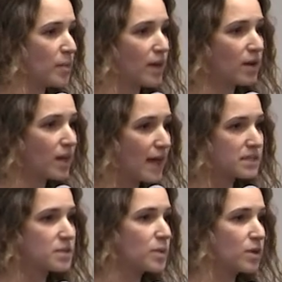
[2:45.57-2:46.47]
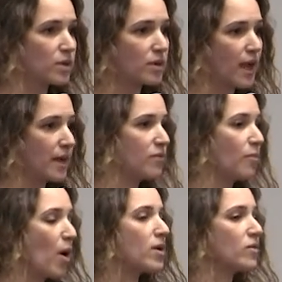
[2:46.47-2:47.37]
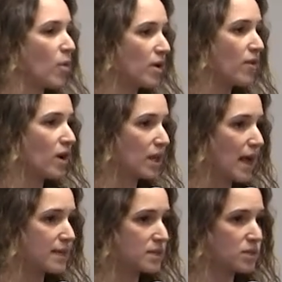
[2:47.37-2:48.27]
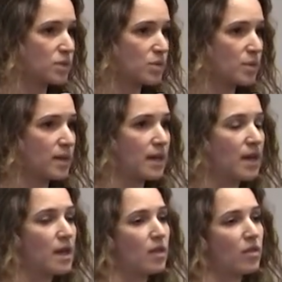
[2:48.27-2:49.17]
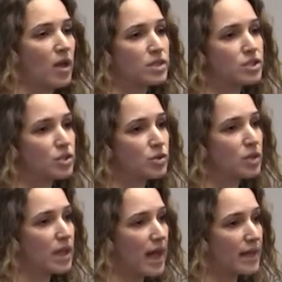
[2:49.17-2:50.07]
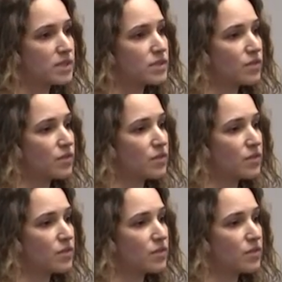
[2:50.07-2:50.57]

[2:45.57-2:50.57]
about our classes, but you're kind of part of one of our classes. So we launched a new class